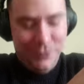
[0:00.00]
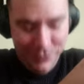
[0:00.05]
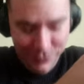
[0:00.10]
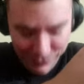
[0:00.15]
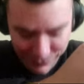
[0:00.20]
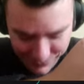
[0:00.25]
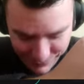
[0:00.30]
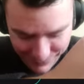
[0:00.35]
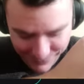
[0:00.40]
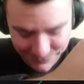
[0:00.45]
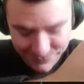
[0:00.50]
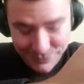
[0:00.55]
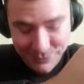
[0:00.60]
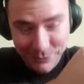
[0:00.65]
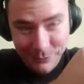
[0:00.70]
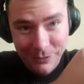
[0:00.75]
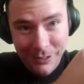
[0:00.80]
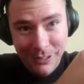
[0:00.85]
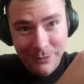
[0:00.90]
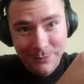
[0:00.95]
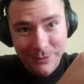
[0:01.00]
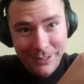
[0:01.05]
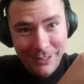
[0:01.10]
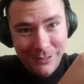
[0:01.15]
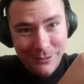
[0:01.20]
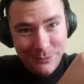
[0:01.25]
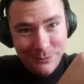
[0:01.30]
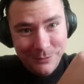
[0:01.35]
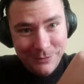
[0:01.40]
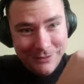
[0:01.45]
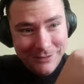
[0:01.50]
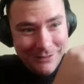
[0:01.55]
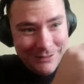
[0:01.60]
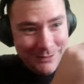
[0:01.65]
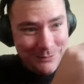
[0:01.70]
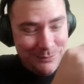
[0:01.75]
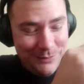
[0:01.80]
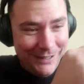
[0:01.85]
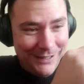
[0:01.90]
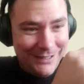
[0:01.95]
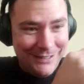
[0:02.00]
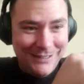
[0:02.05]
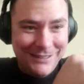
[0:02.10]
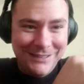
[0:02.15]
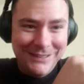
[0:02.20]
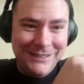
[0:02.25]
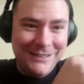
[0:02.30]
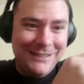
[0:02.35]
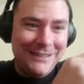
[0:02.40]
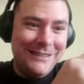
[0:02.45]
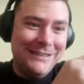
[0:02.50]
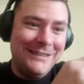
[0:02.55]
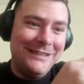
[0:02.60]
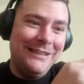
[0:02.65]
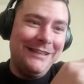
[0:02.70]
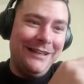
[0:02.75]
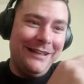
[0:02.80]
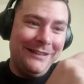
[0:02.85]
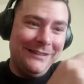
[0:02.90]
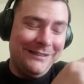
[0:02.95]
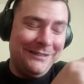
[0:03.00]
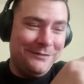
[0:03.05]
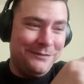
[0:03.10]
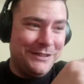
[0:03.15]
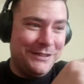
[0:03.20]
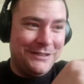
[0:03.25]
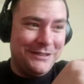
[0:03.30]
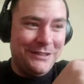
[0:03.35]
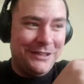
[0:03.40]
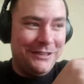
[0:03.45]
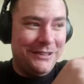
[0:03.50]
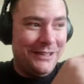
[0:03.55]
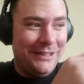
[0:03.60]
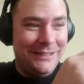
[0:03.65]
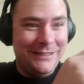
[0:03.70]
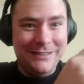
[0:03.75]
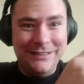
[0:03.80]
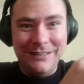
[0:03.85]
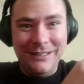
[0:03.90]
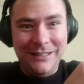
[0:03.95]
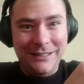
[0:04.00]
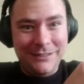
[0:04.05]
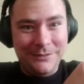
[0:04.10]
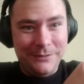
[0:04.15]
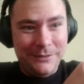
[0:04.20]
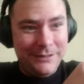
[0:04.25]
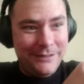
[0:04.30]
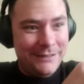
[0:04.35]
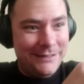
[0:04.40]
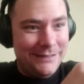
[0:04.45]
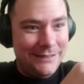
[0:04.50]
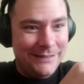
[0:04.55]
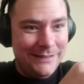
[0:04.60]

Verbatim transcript: I'm so happy I opened this pack and it was not like the other one.